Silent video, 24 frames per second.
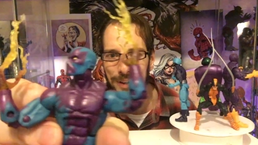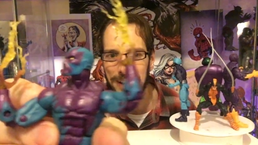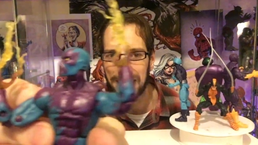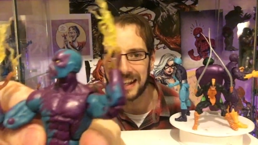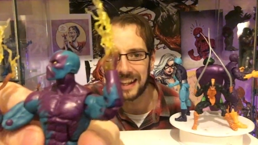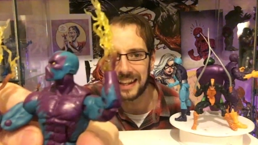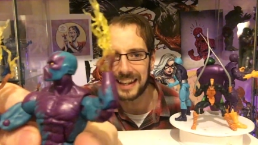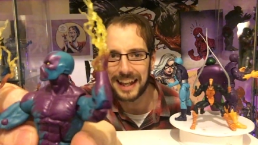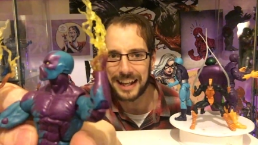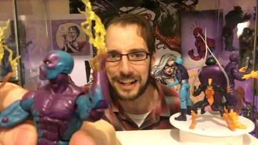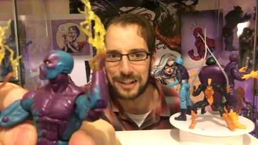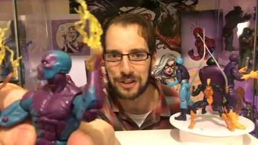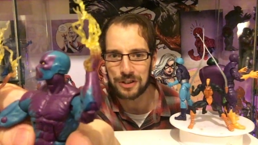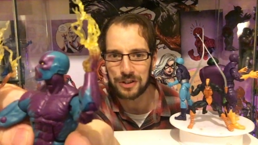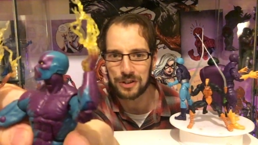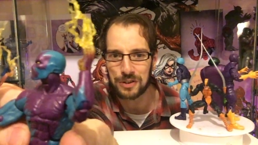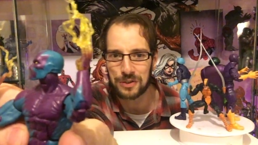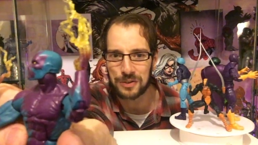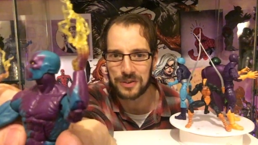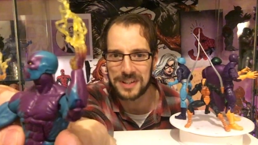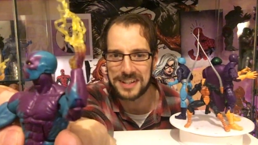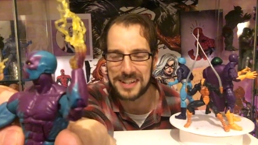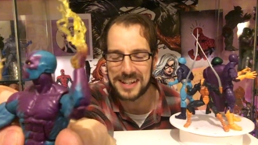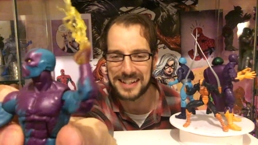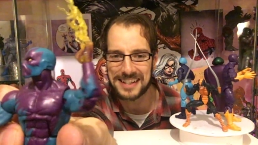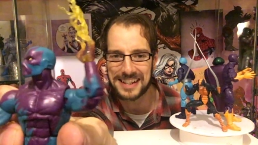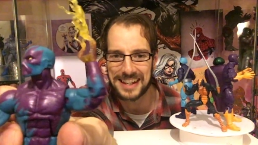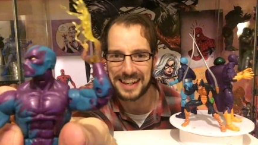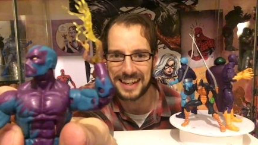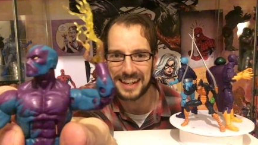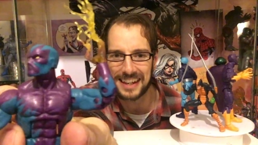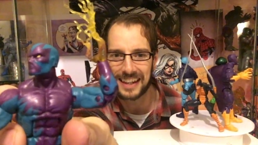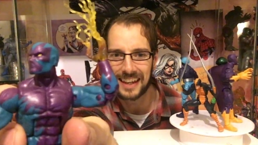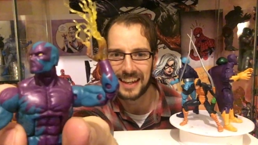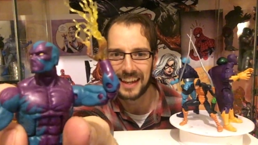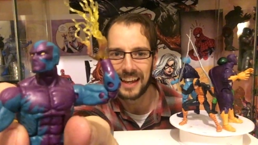
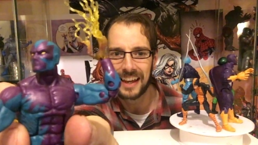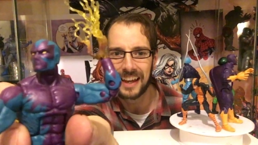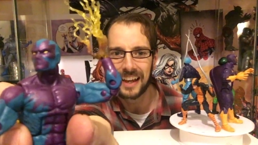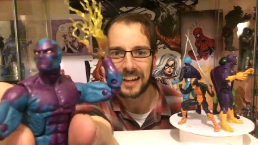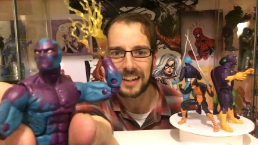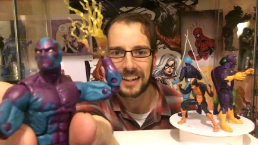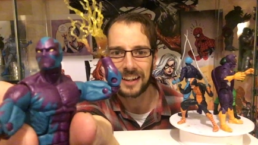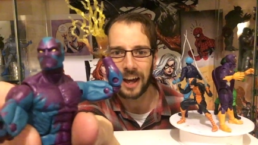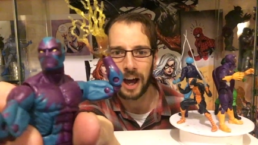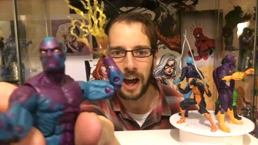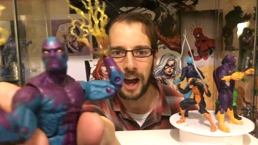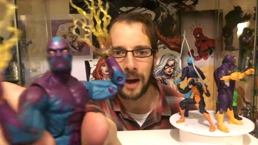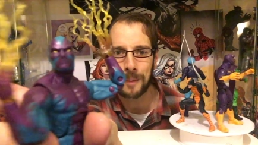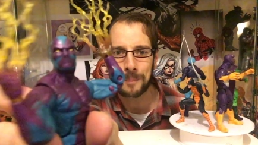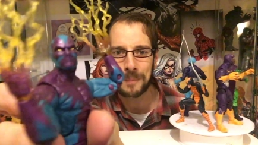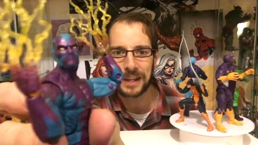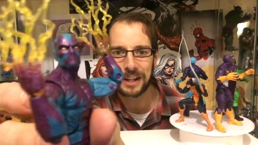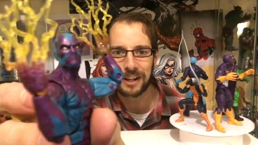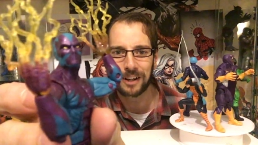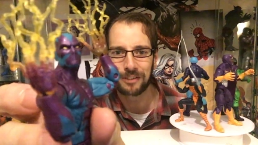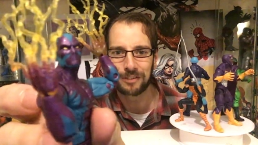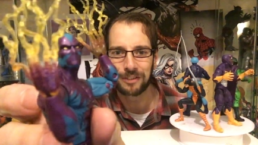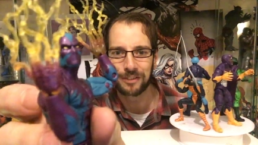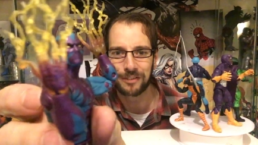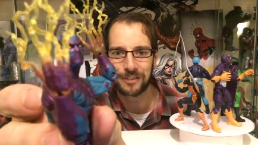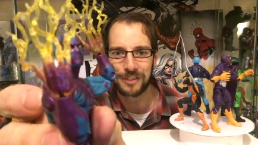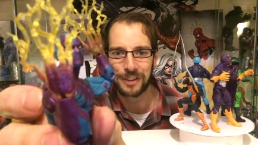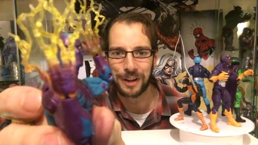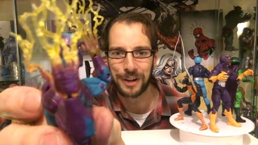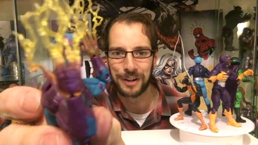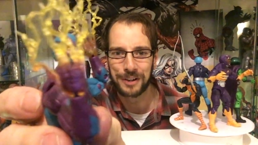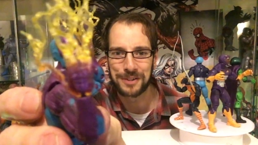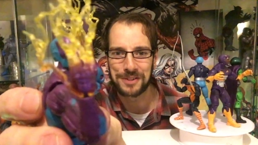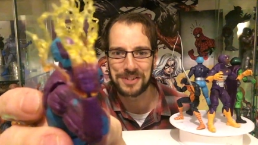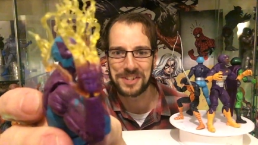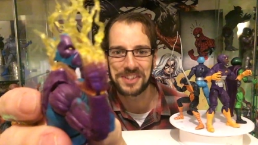electricity coming off of
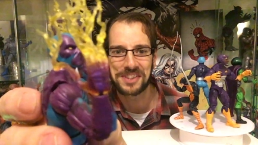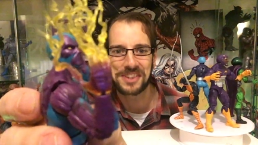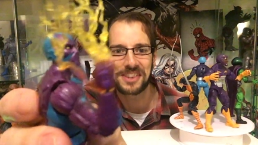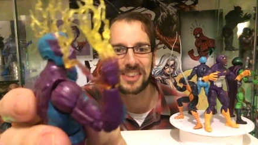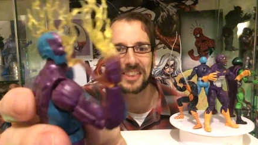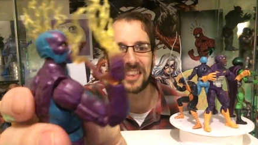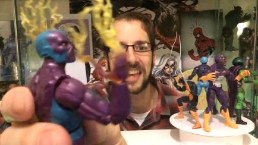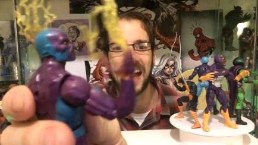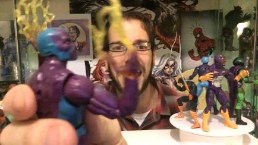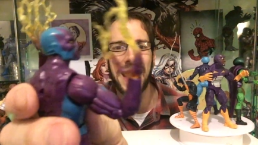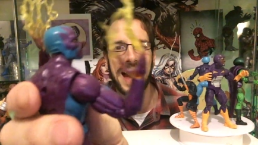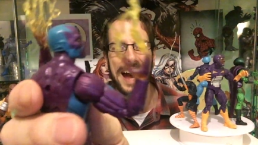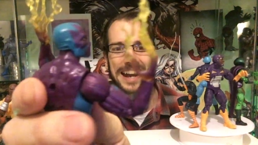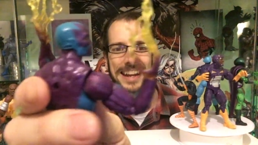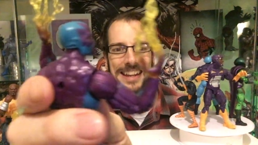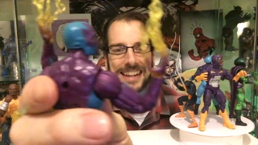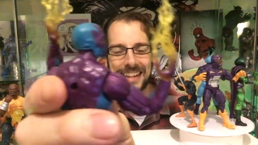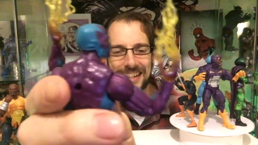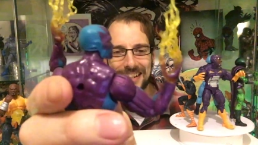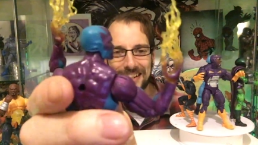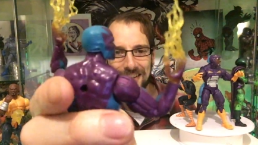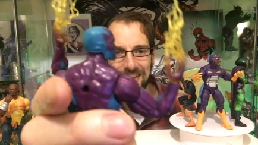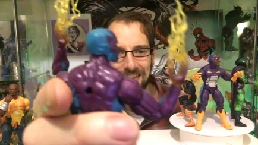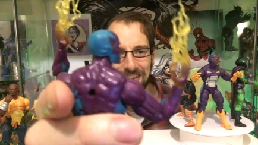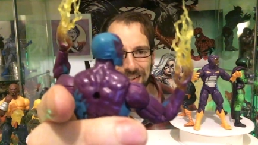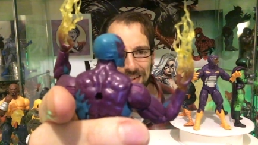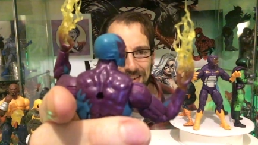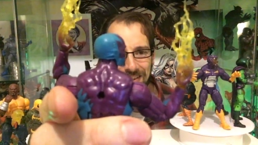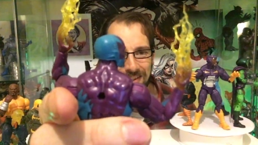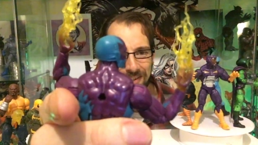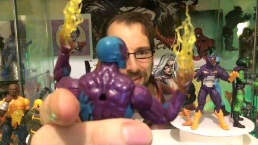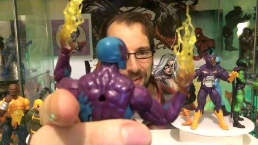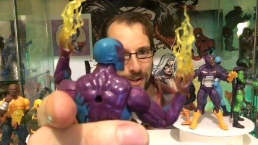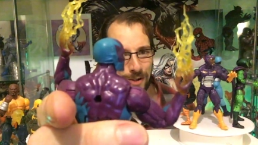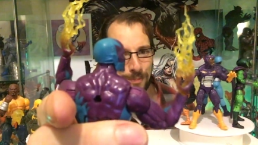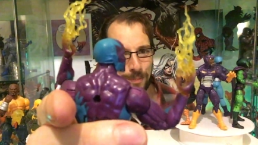those. That is
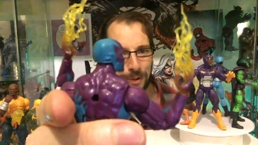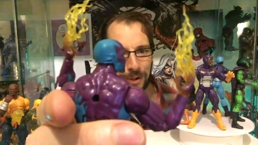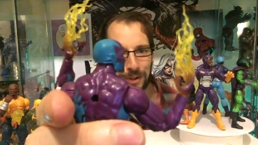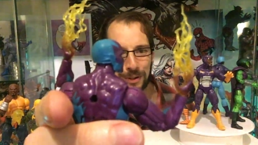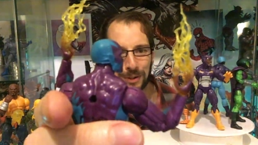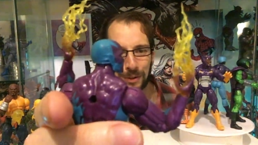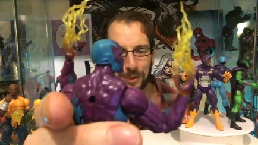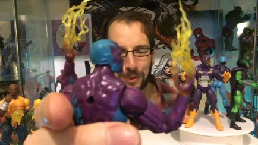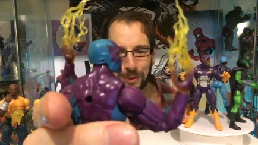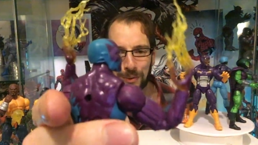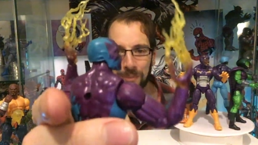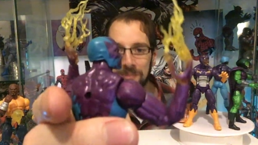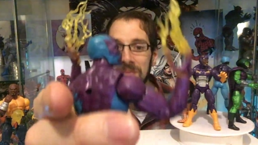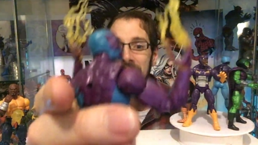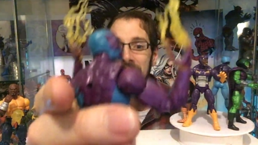super cool.